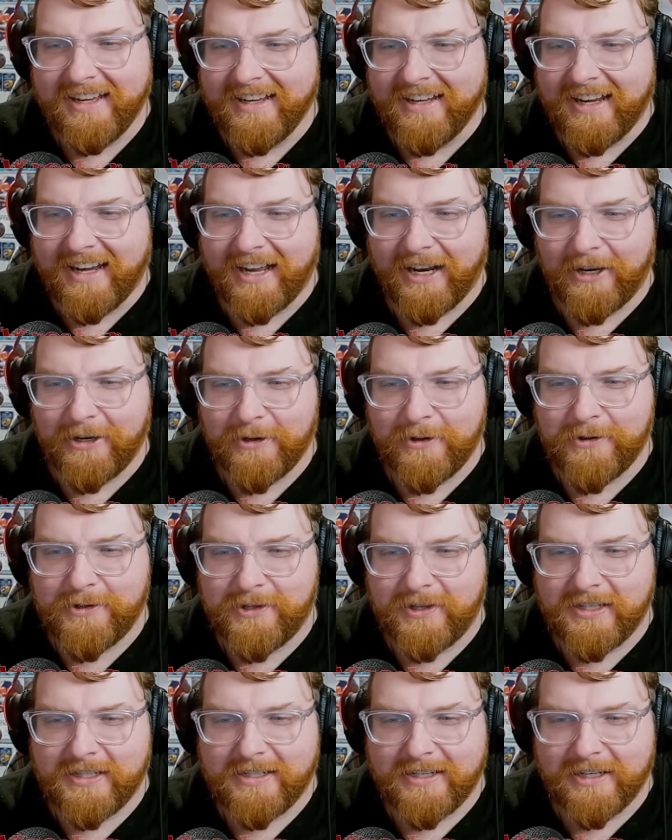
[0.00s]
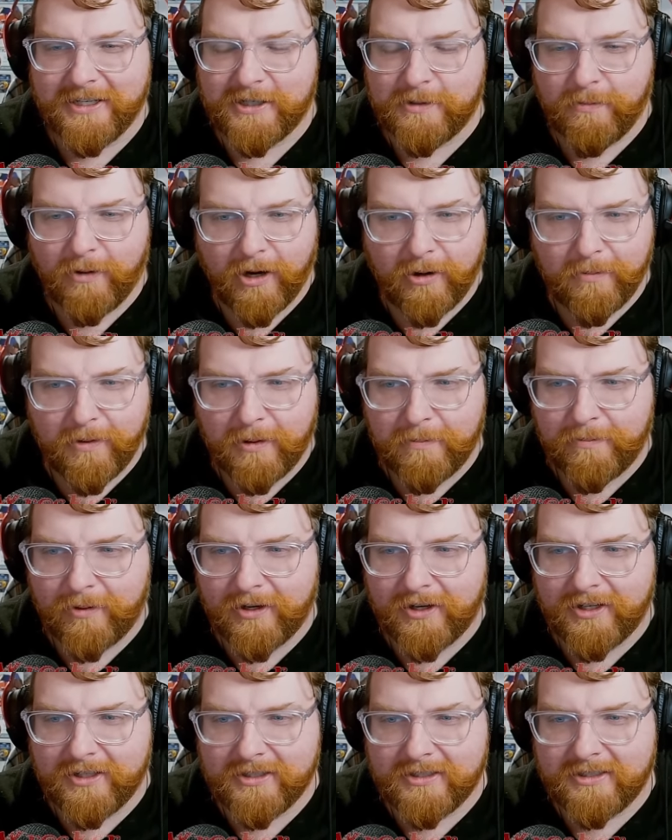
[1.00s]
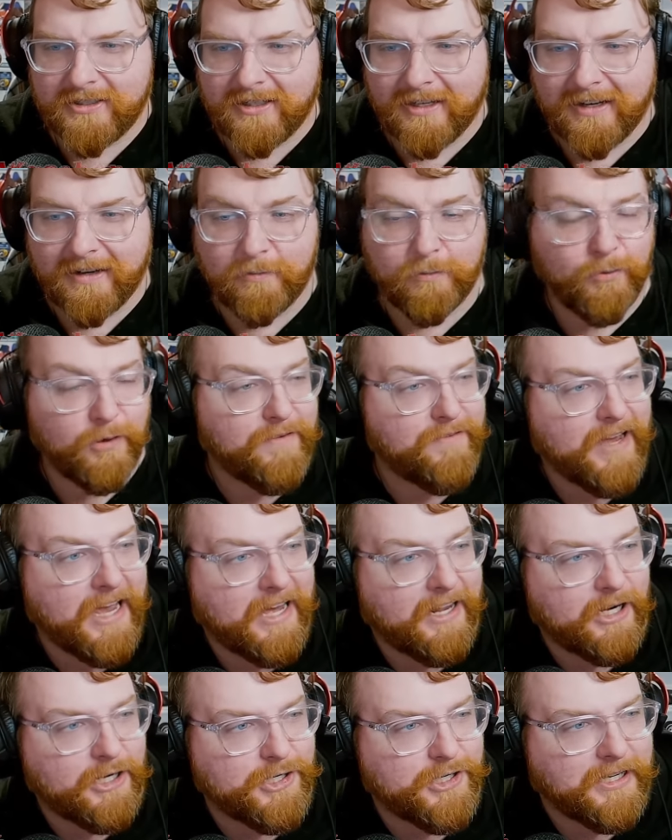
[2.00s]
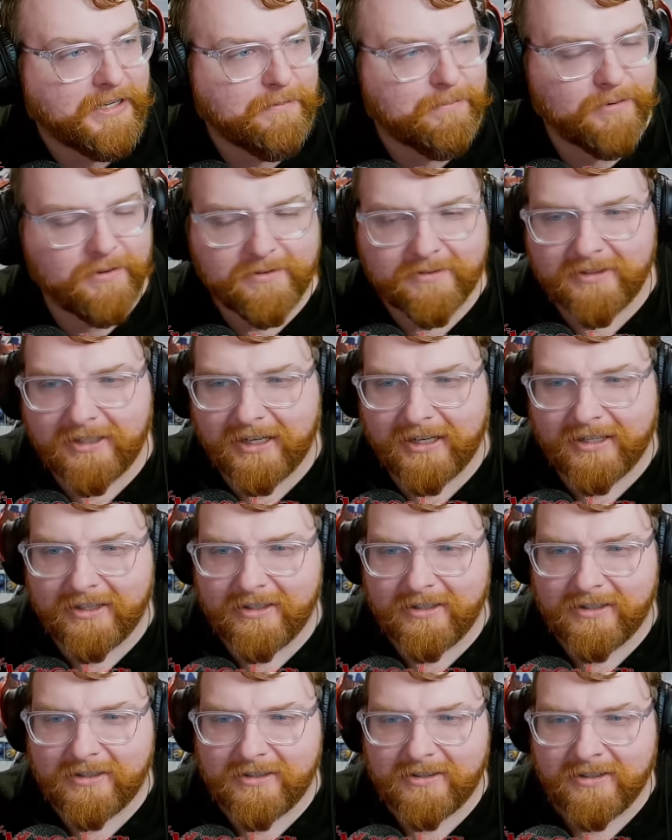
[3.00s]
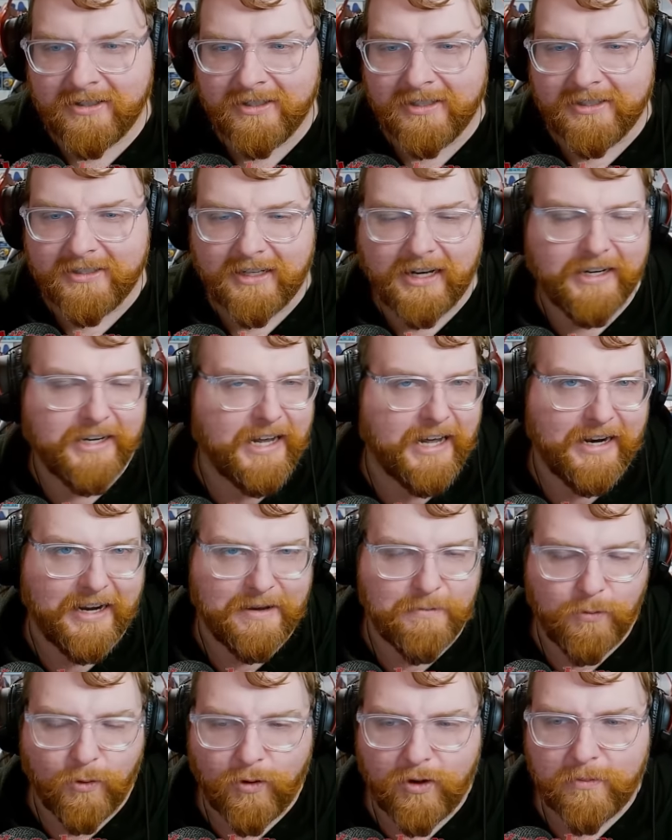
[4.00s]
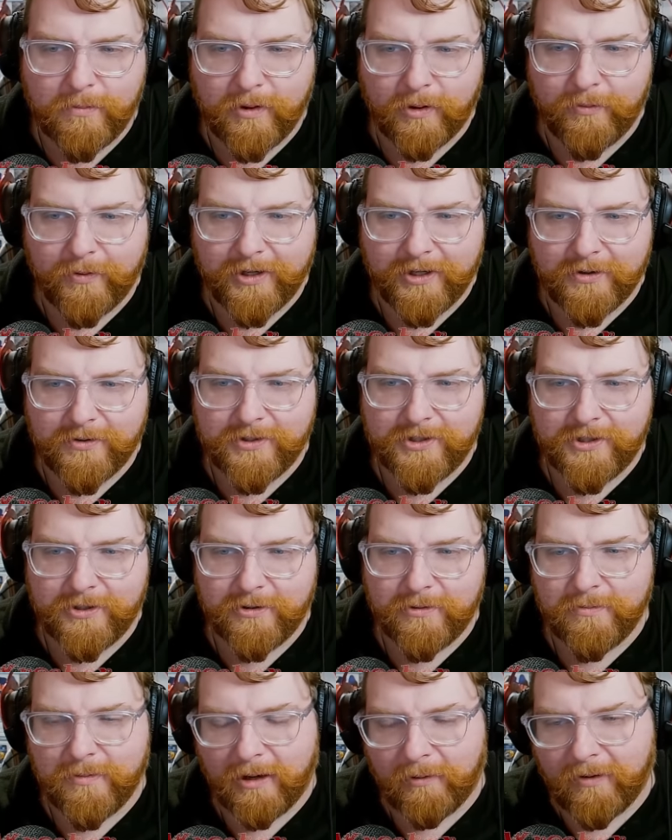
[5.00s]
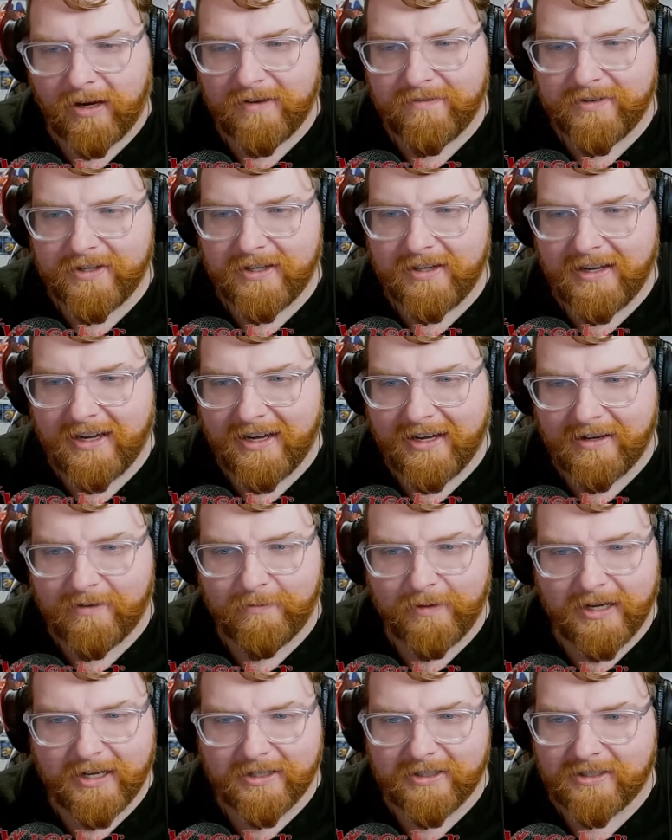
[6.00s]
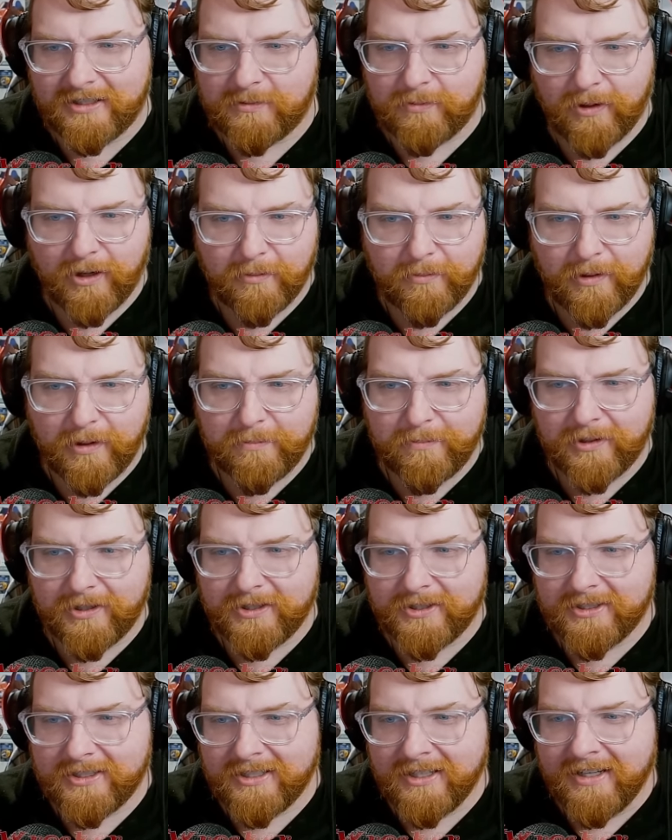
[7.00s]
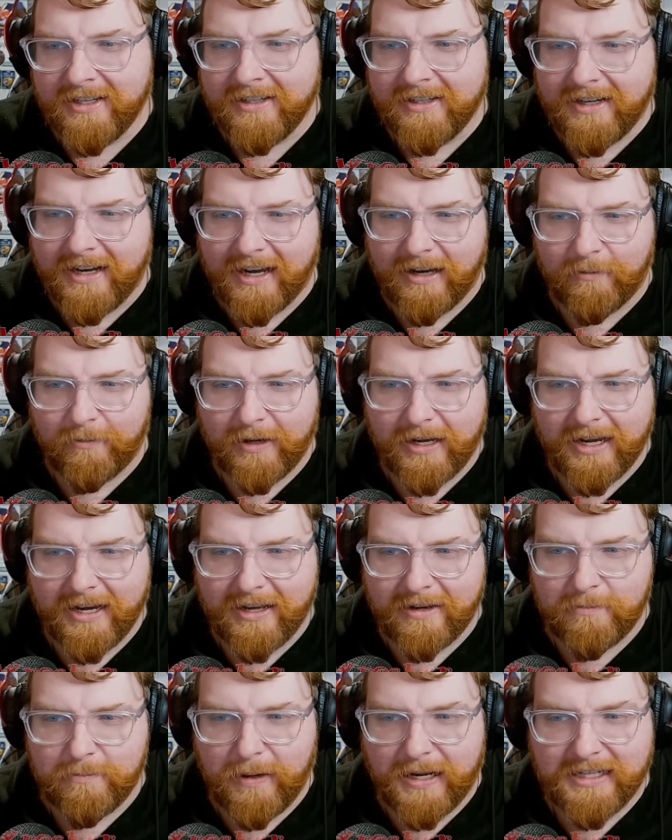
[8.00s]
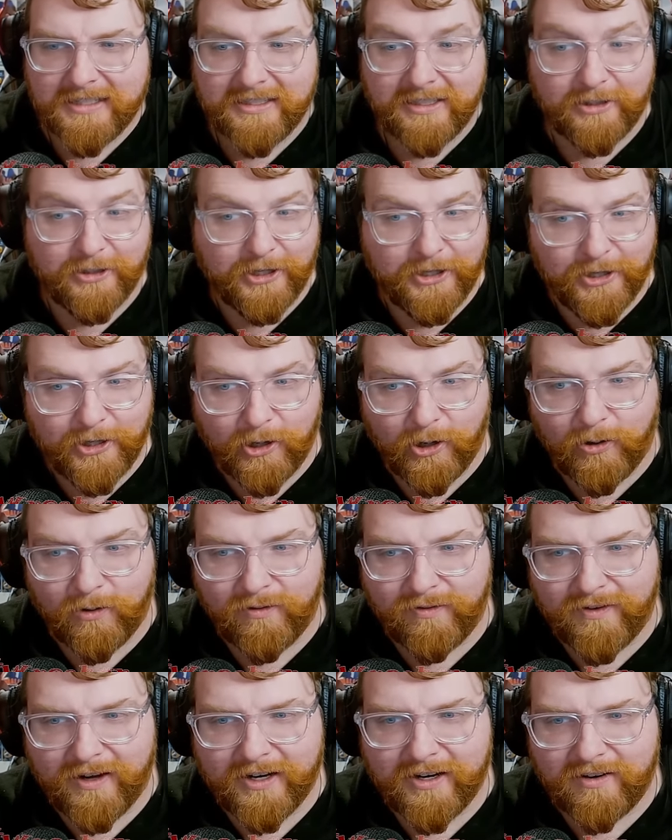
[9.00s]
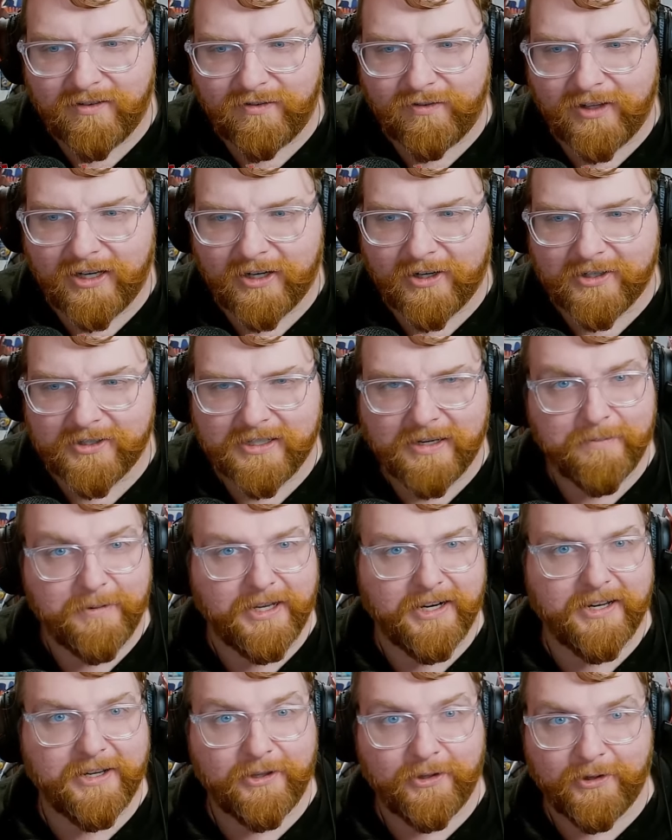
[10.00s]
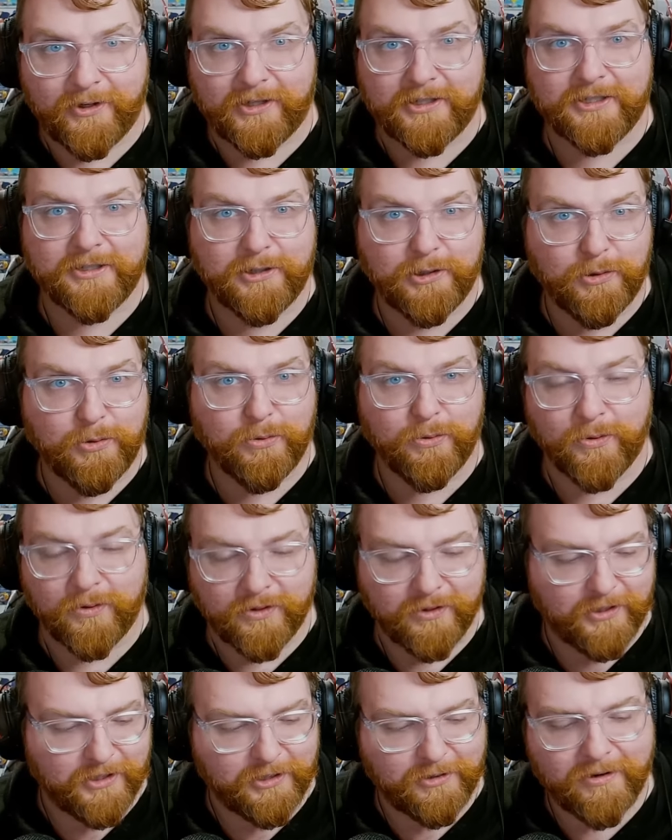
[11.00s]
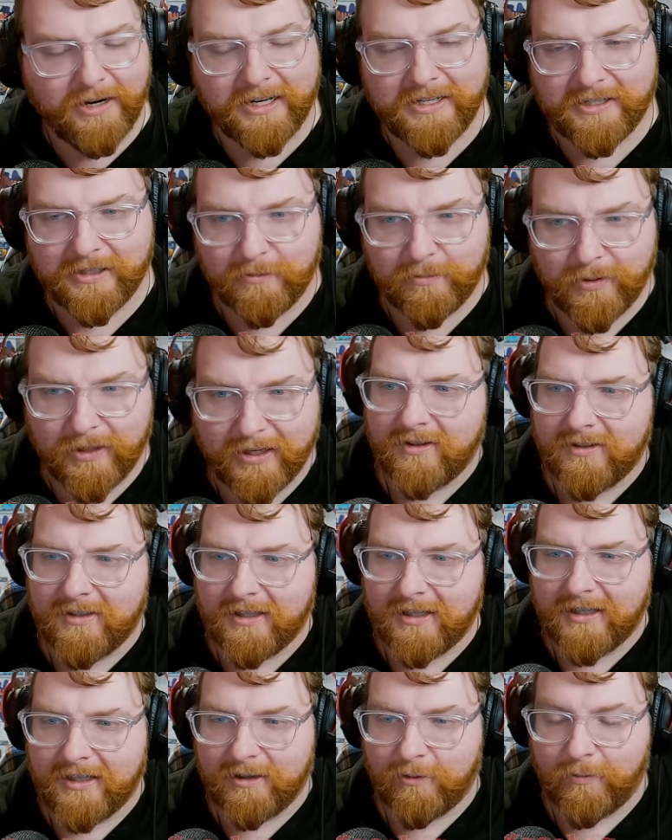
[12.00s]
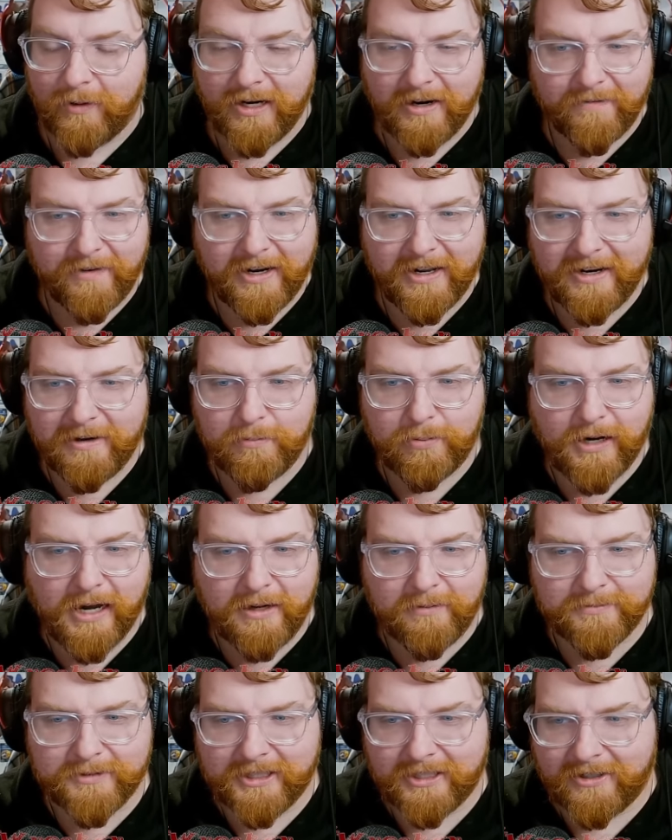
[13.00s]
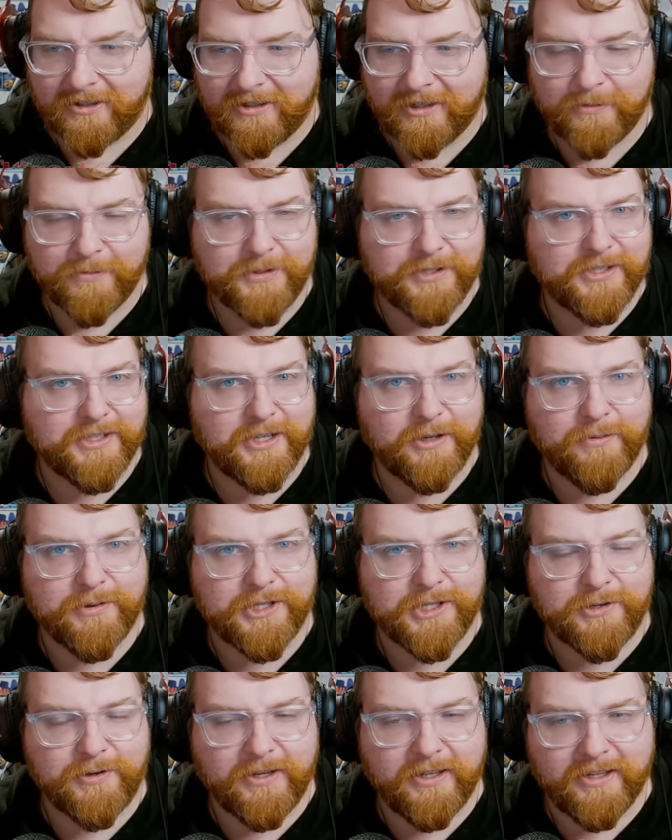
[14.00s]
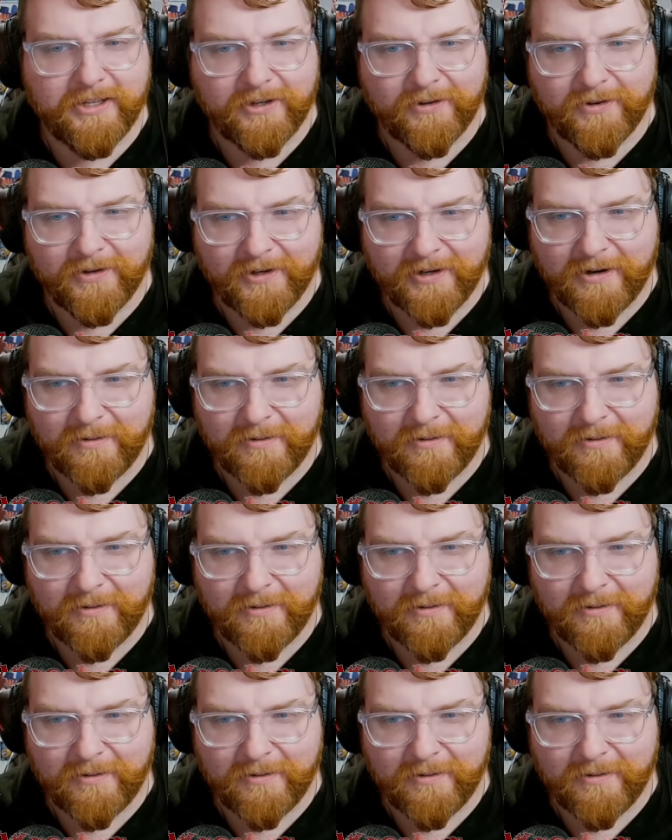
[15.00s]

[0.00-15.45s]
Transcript: And you usually see small bumpers. We've had a Jeep like this, not anymore, but we used to. My wife did, and we had the small bumpers, and we had basically no fender flares. I mean, it looked cool, it looked crazy, but we never had any problems here. It was street legal here.